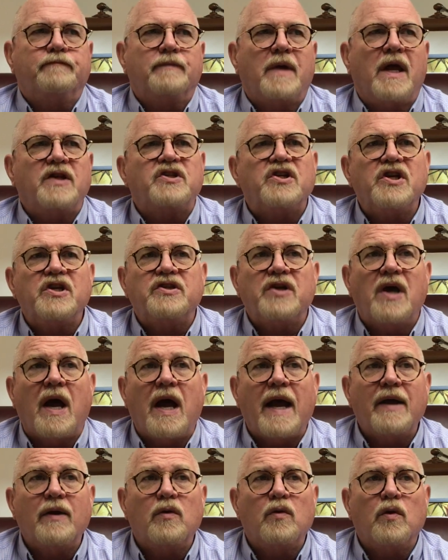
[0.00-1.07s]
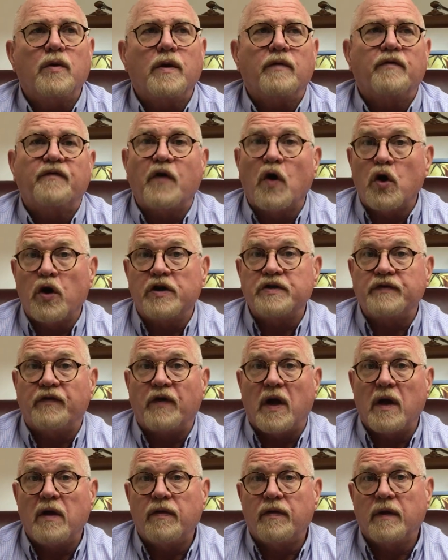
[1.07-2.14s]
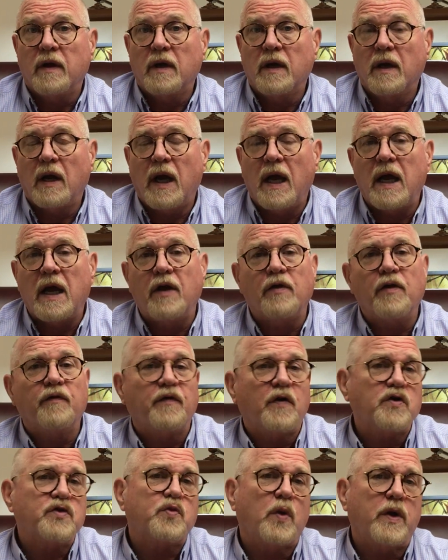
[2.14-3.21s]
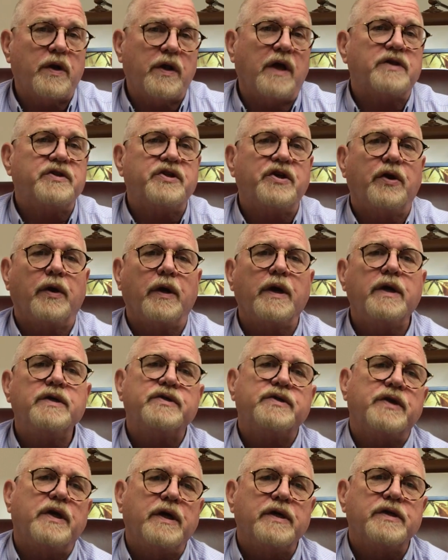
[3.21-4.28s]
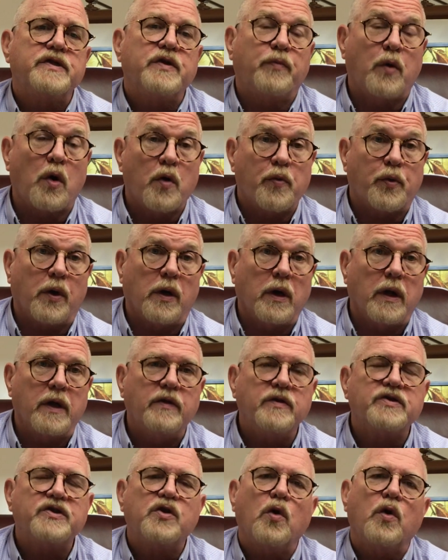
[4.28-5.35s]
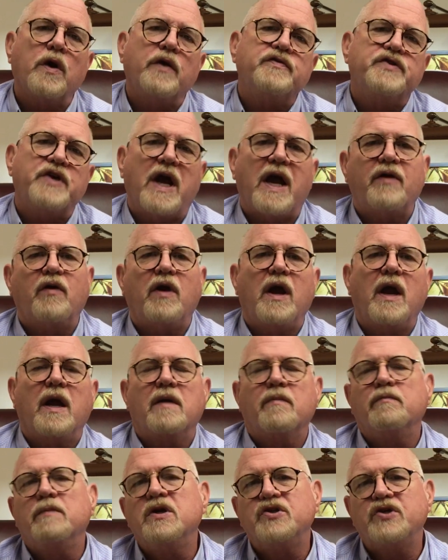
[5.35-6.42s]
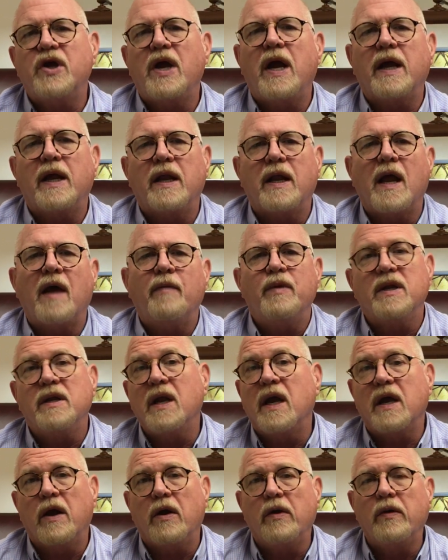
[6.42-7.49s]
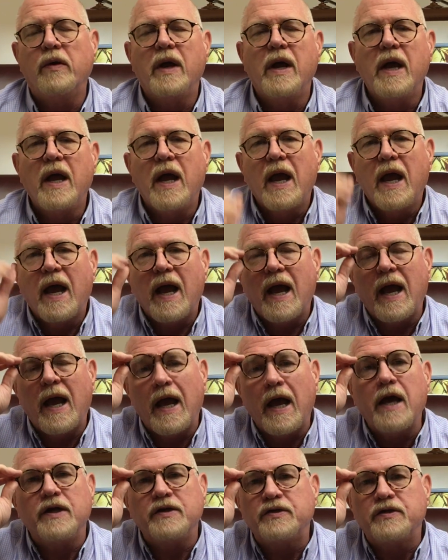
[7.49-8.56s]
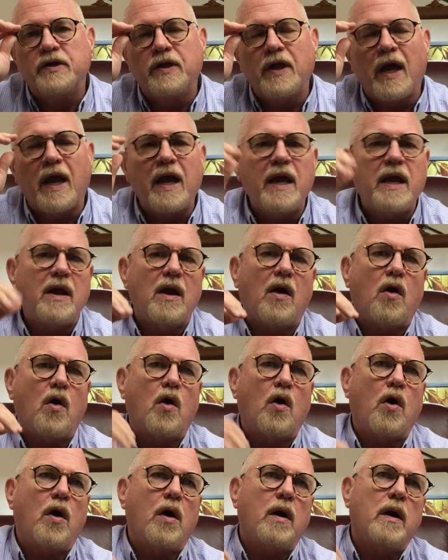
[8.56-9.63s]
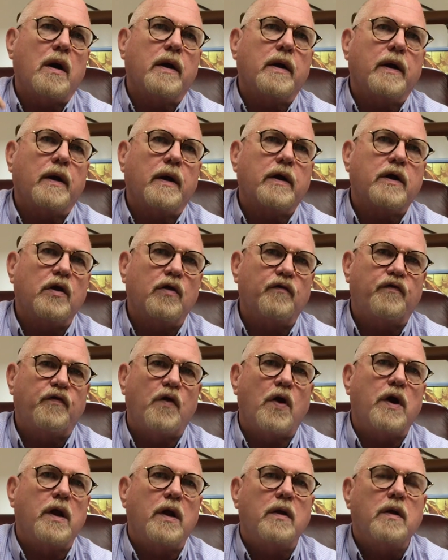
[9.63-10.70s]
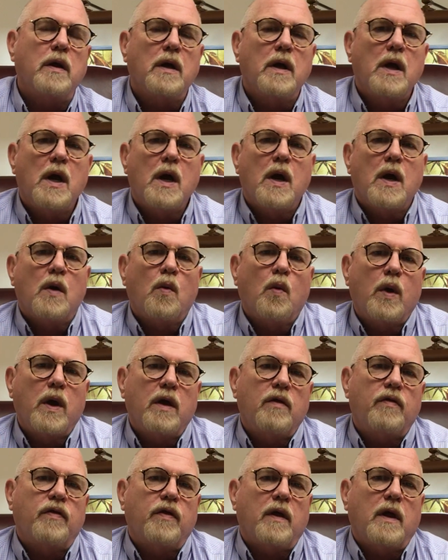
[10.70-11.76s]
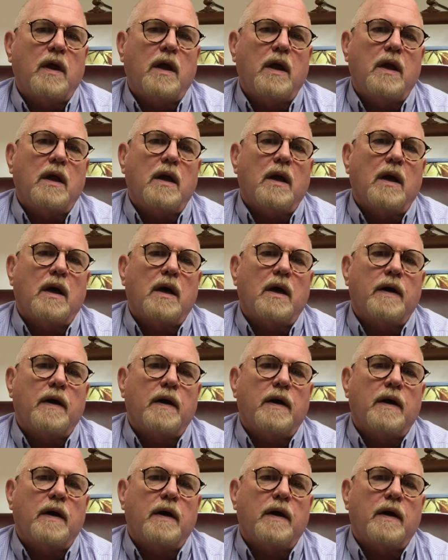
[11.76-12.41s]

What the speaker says: It's entitled Furnace Faith. And the first one in that series is, appropriately, the story of Shadrach, Meshach, and Abed Nego as they are confronted with the